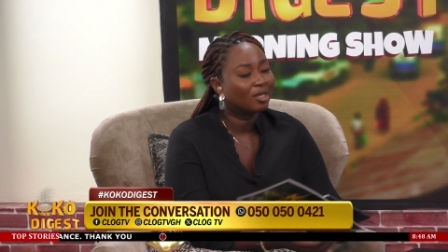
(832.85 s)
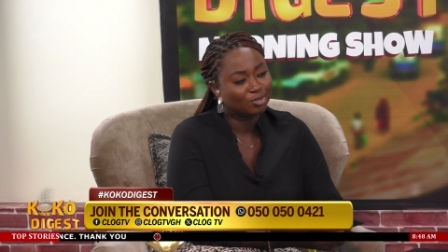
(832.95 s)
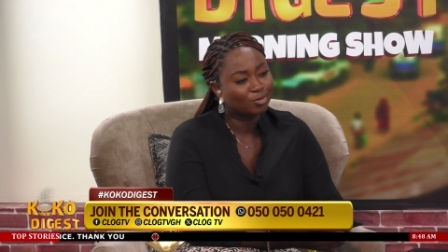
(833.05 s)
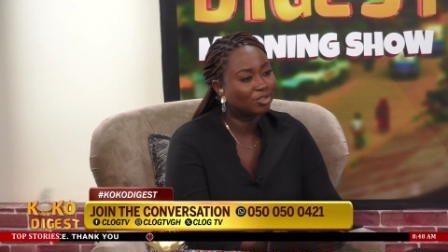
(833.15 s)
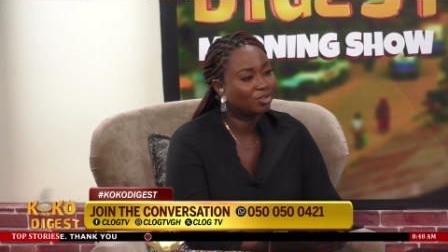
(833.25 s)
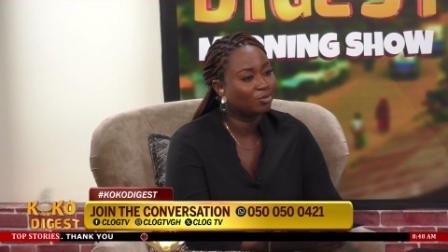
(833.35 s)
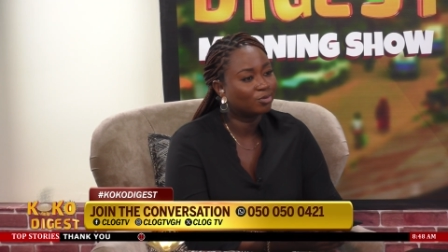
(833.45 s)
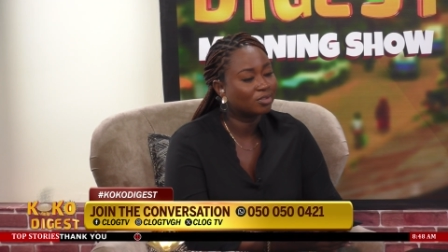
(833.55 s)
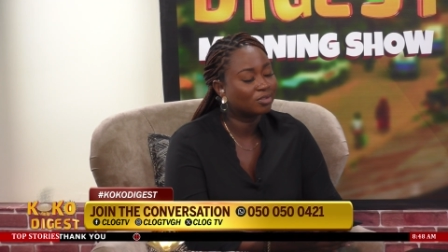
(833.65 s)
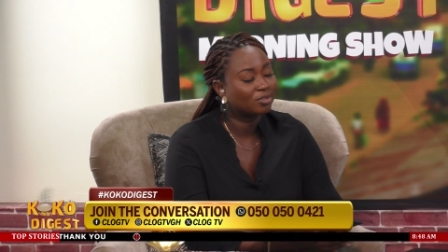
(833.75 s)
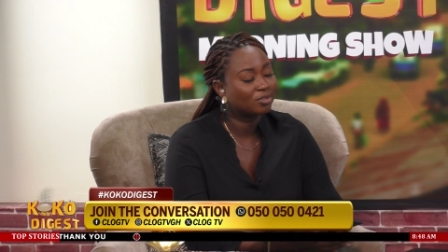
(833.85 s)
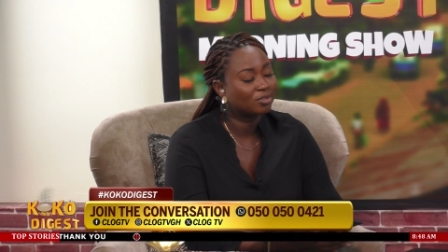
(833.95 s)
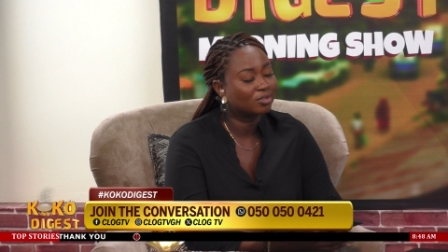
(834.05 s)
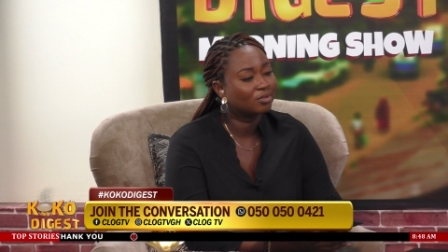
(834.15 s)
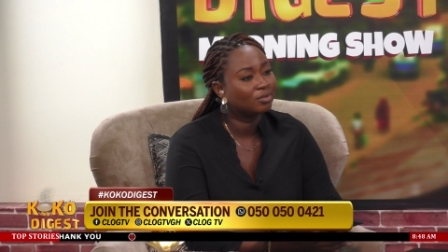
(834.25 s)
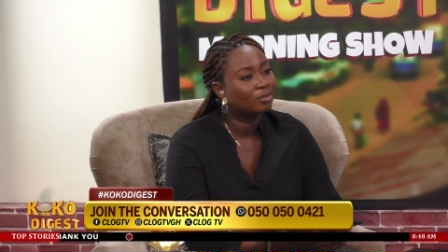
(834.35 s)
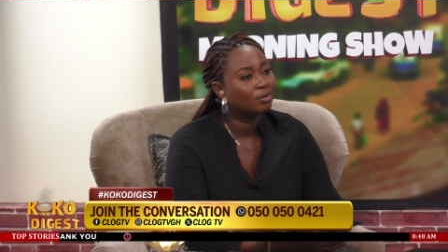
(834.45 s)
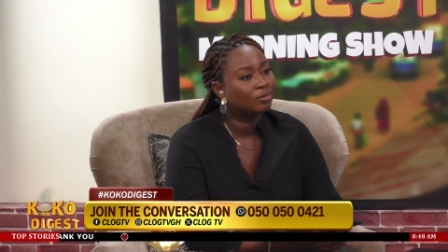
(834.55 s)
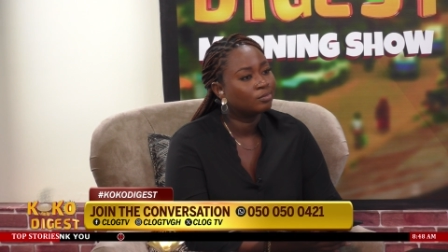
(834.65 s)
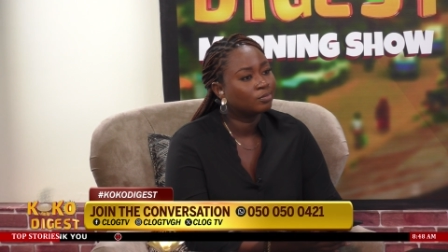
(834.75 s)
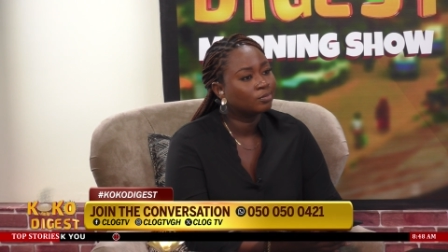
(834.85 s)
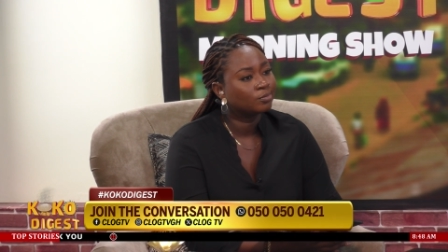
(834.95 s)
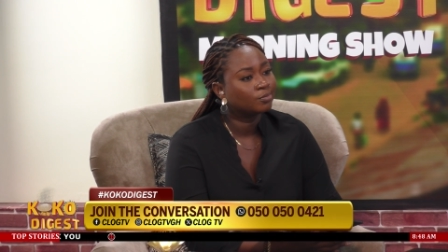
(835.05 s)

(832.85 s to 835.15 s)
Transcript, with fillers: into NGOs. Um, so,